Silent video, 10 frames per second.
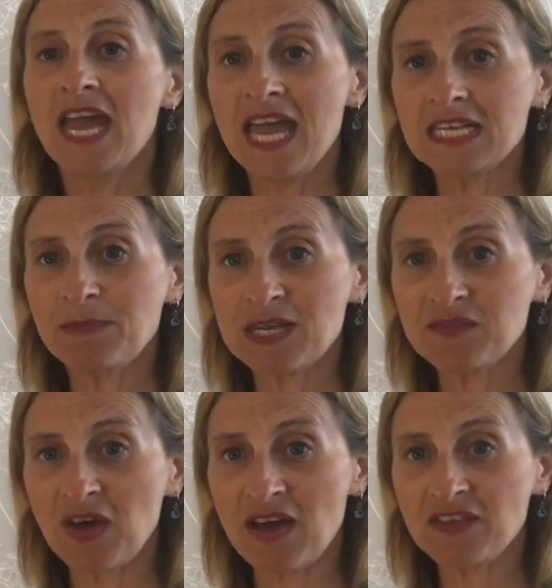X plus
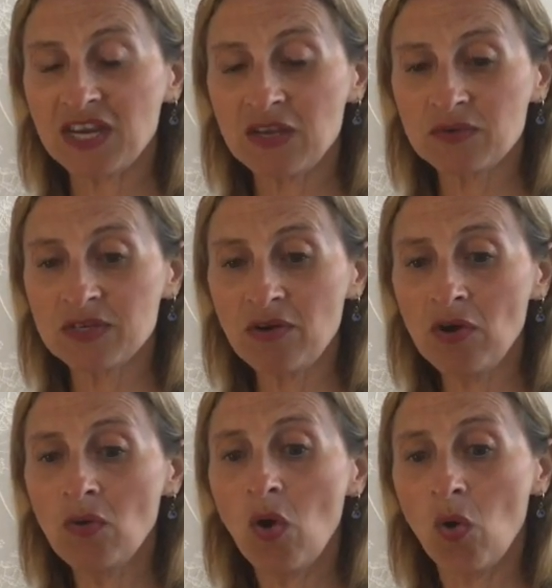5 can equal
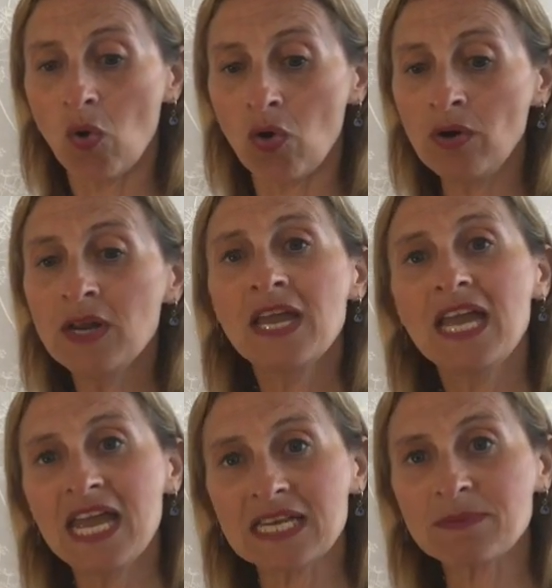0, or
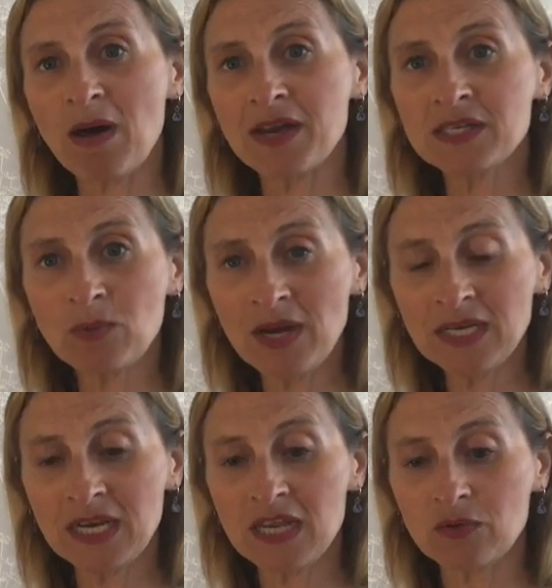x minus
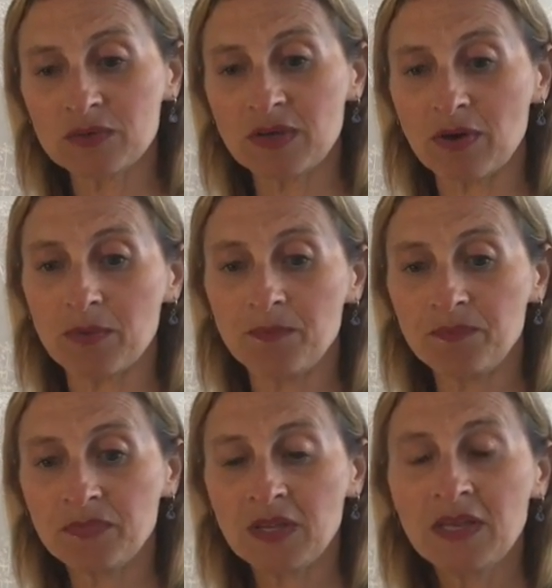1 can equal 0.
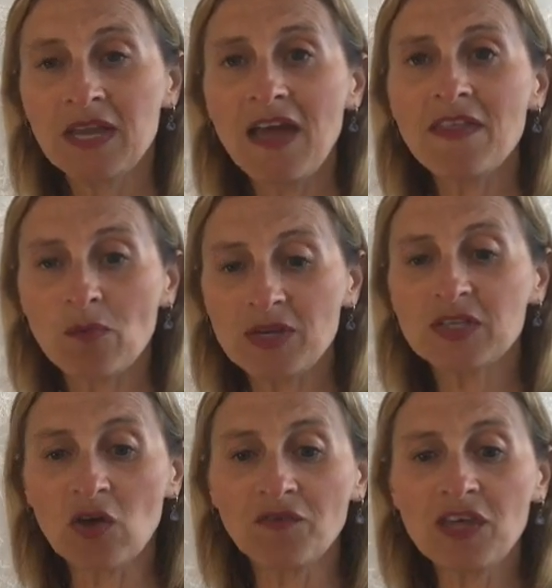And then we
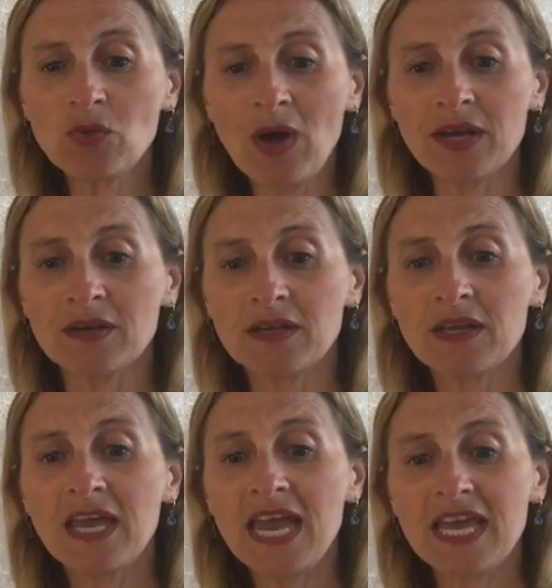solve each one.
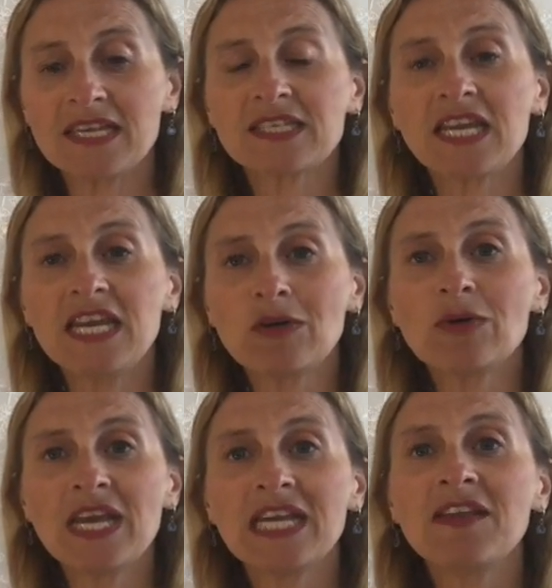X can equal
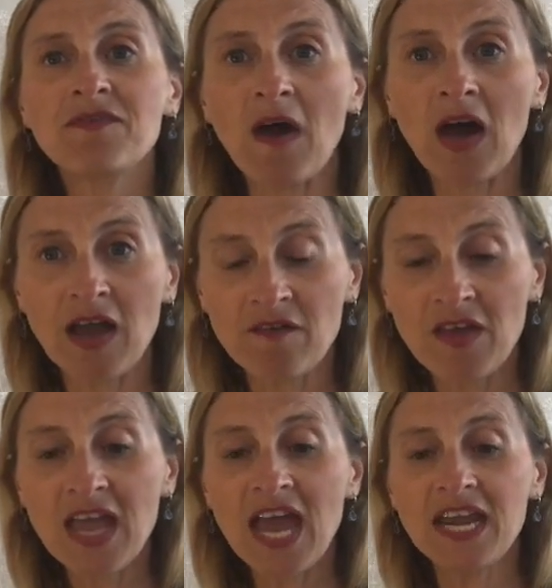negative 5,
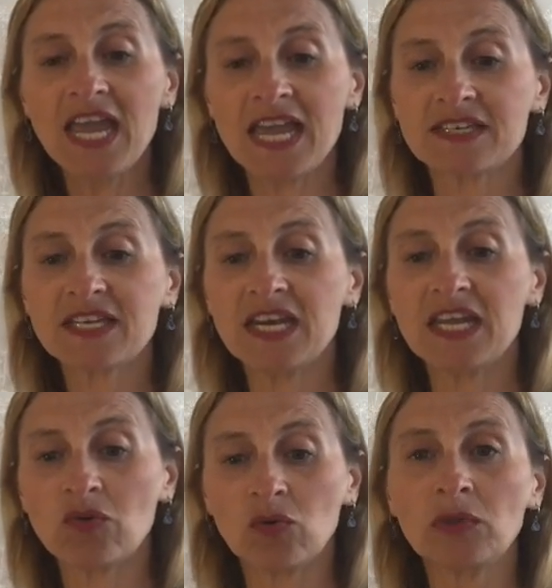and x can
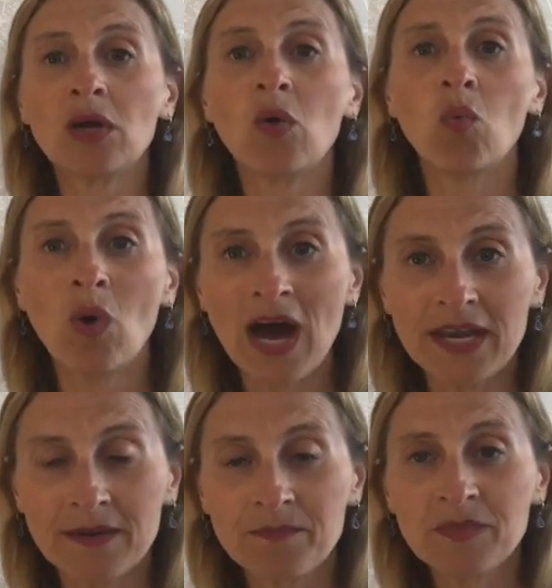equal 1.
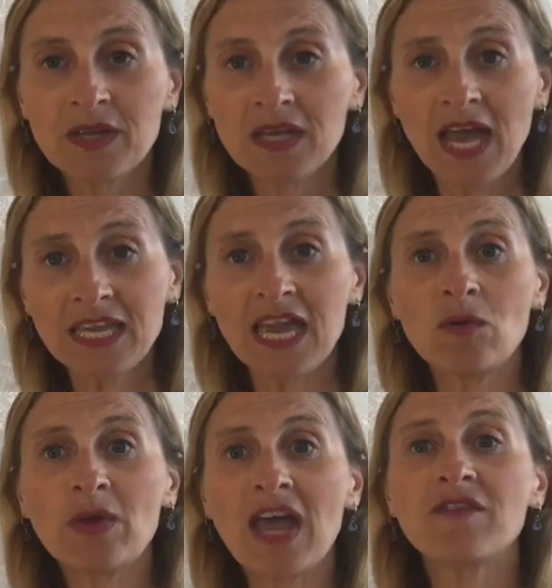Again,
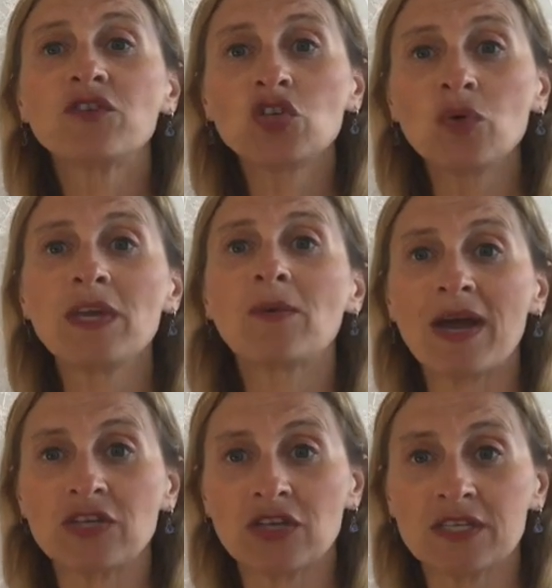we have two
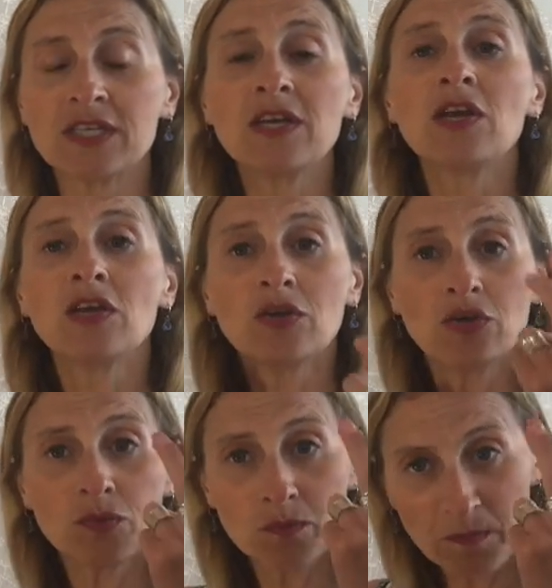equations.
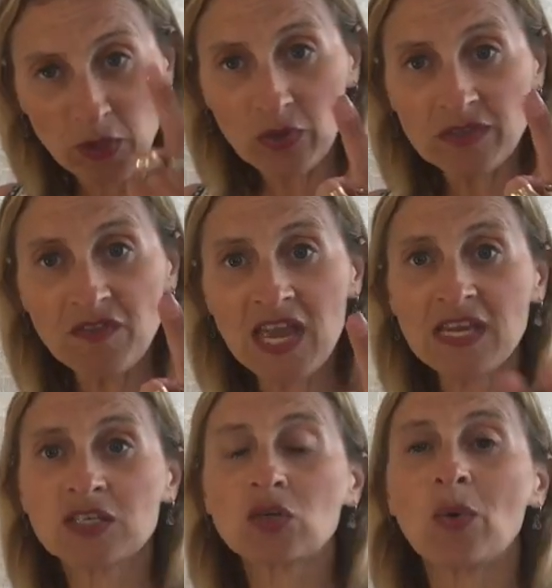Because of the
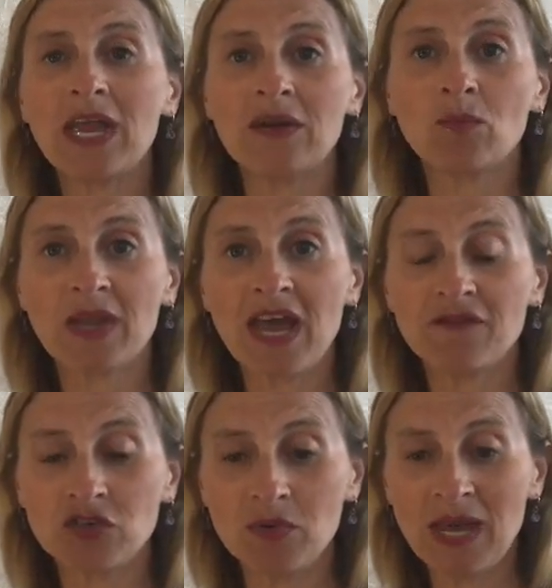x squared, we
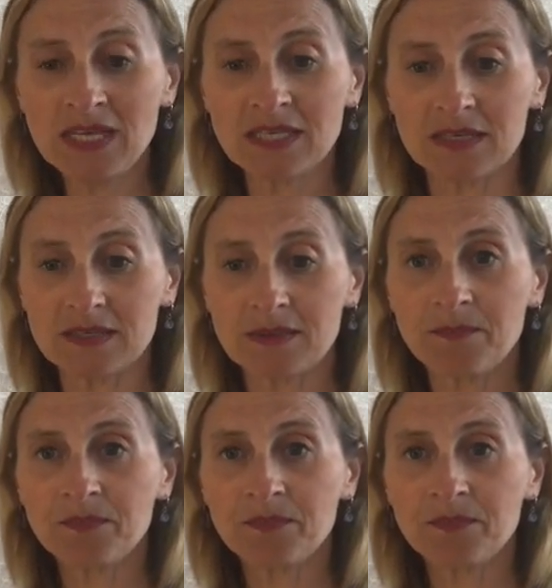have two answers.